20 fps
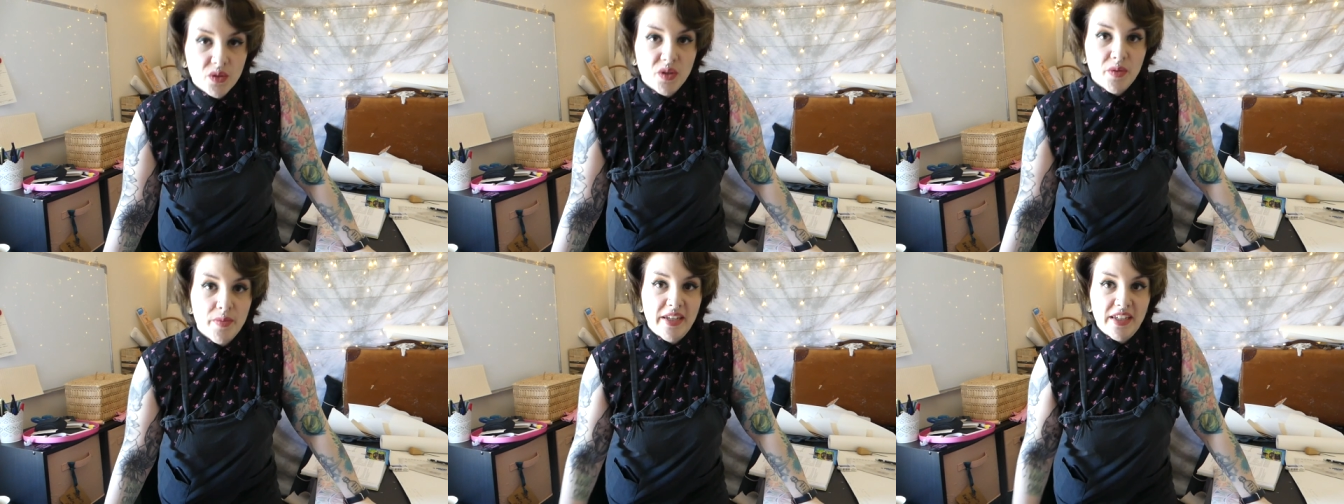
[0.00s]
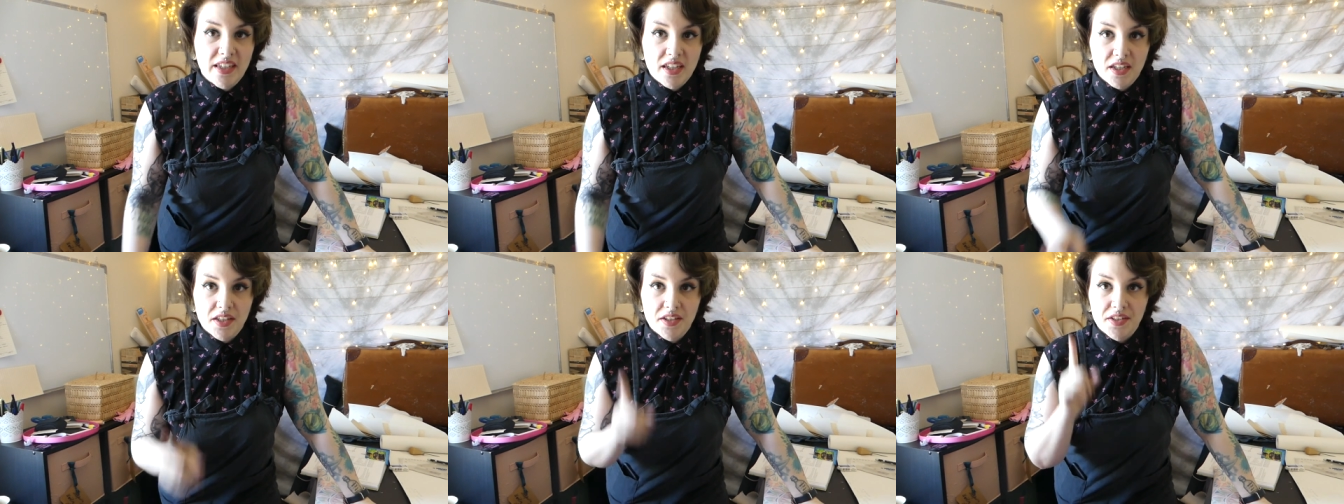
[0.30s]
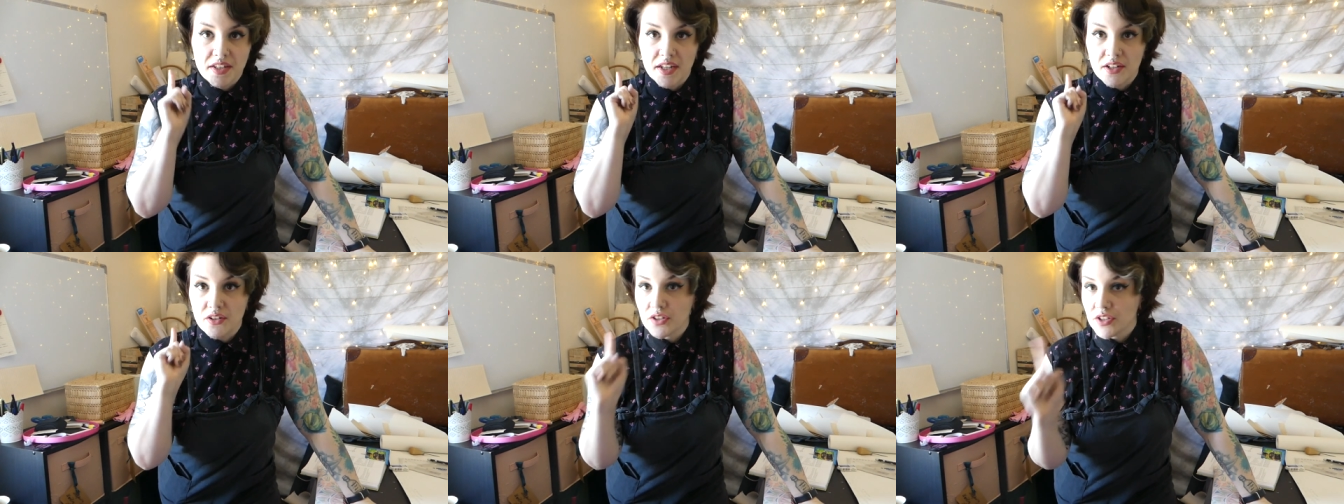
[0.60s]
We're making
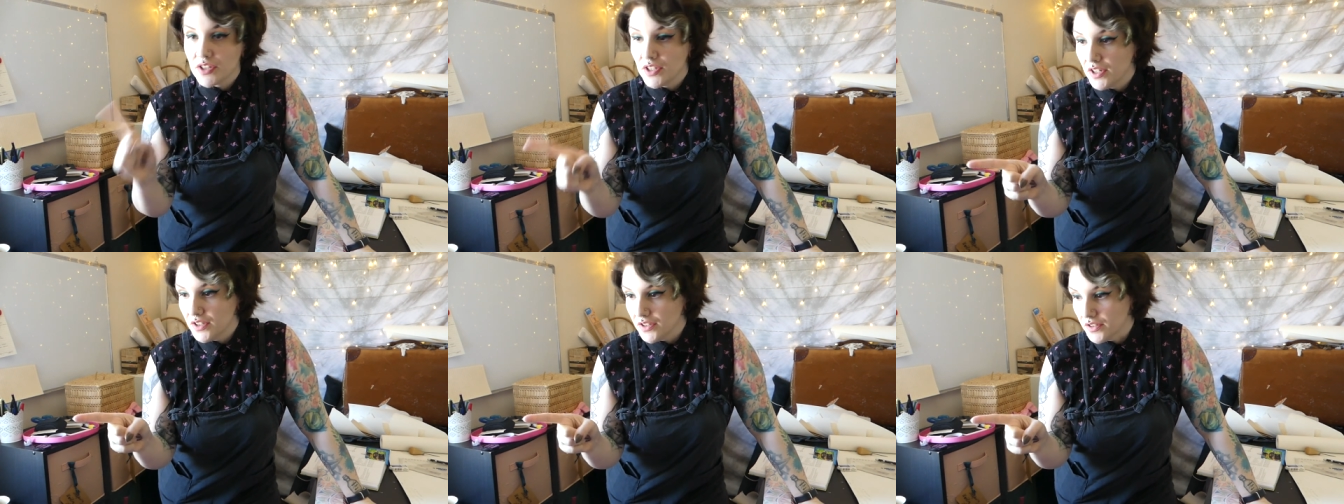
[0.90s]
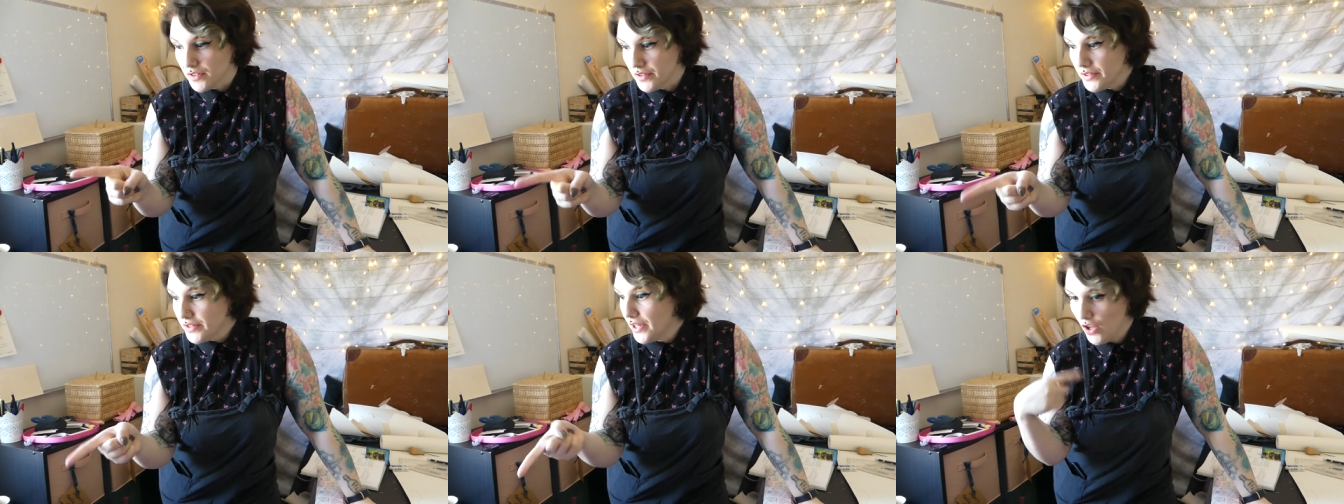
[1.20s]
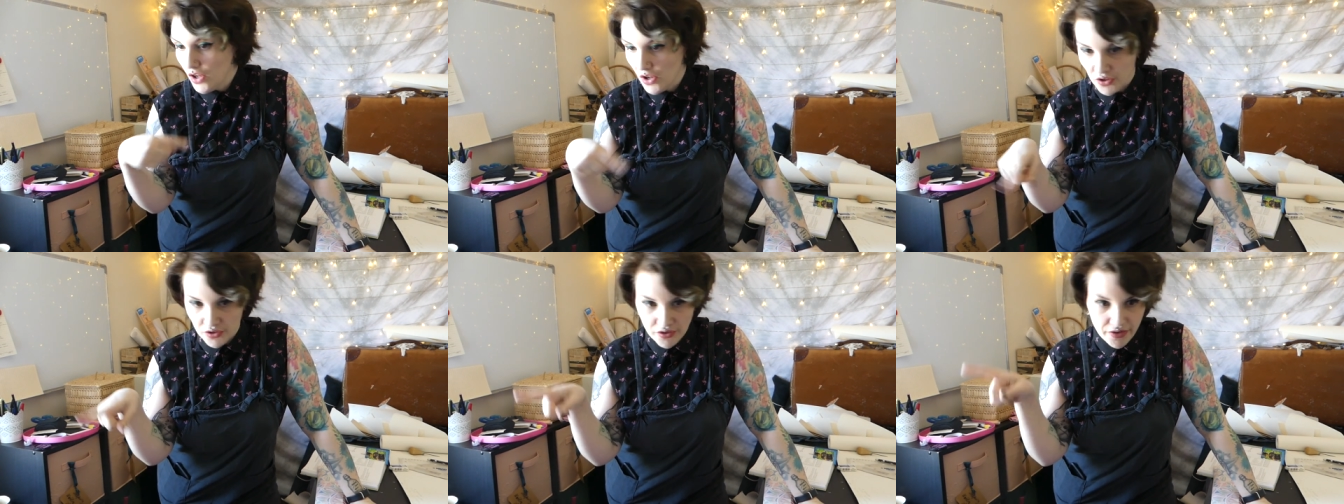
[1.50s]
concentric circles
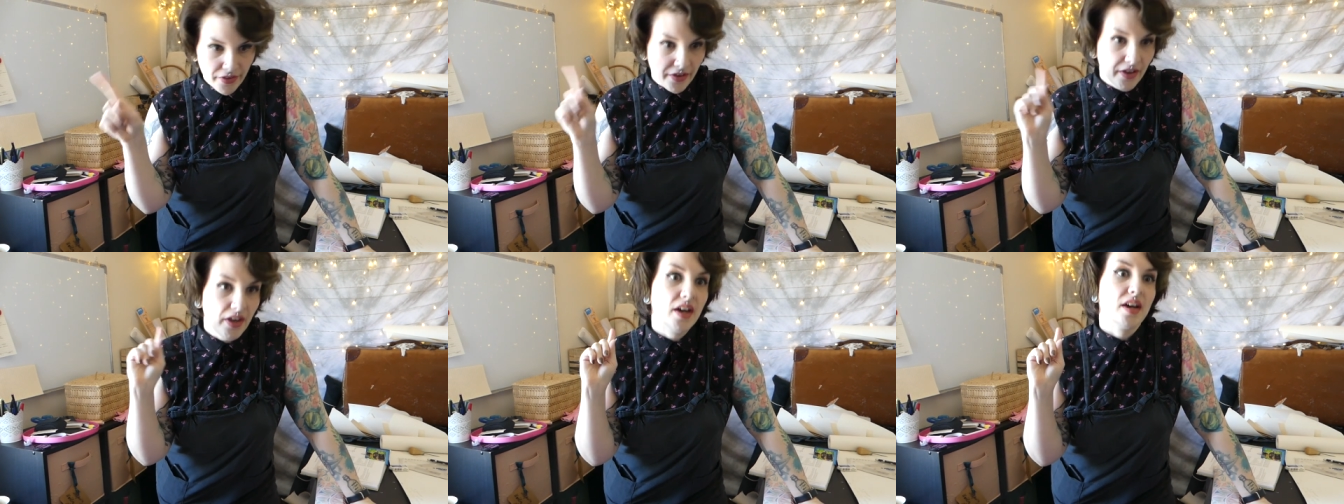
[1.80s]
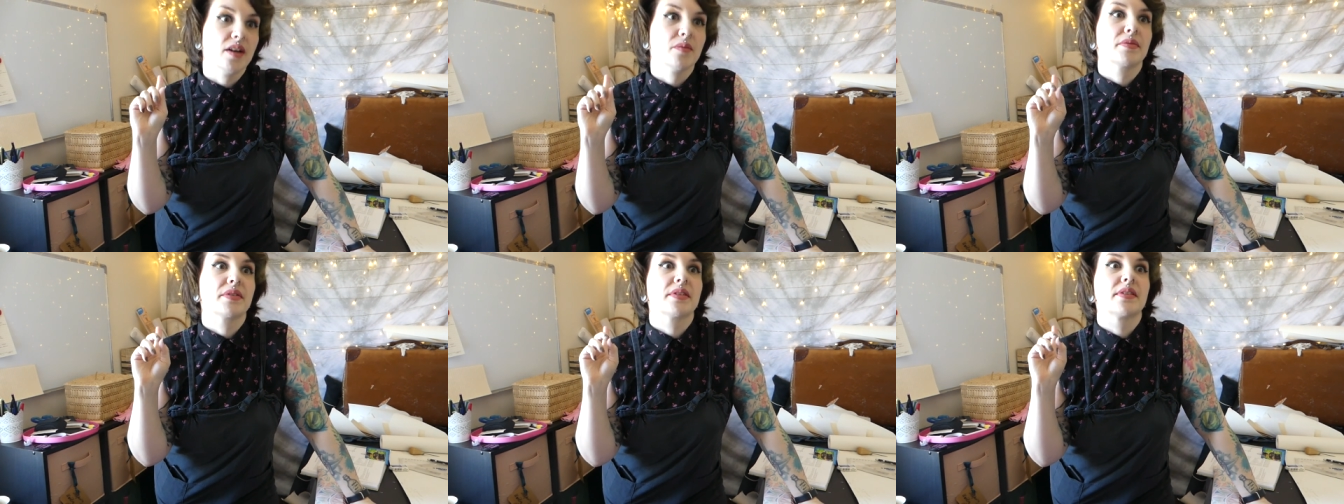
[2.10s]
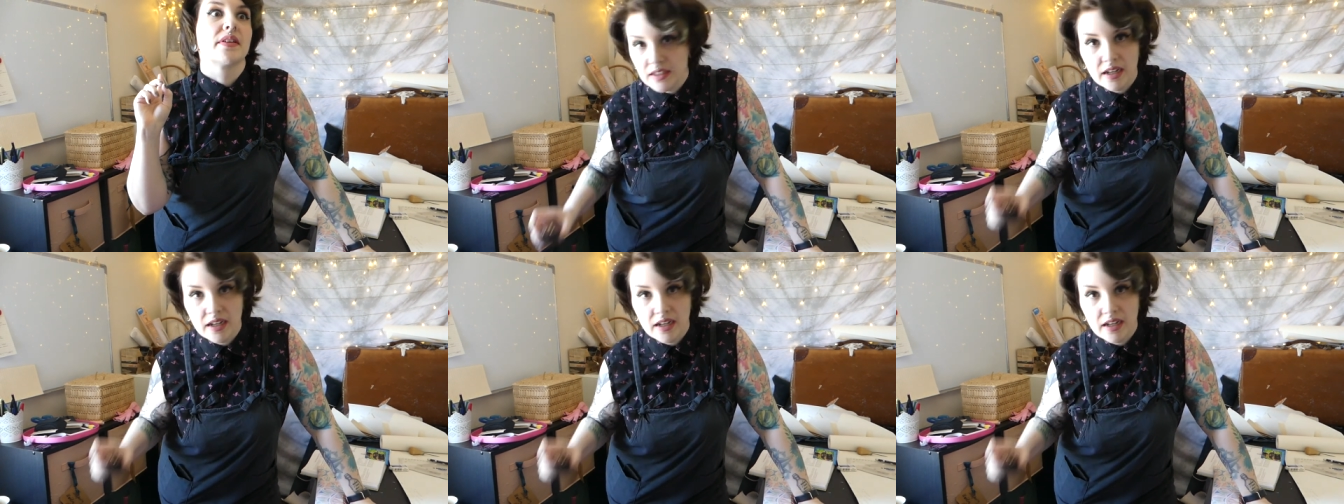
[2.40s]
on the cups.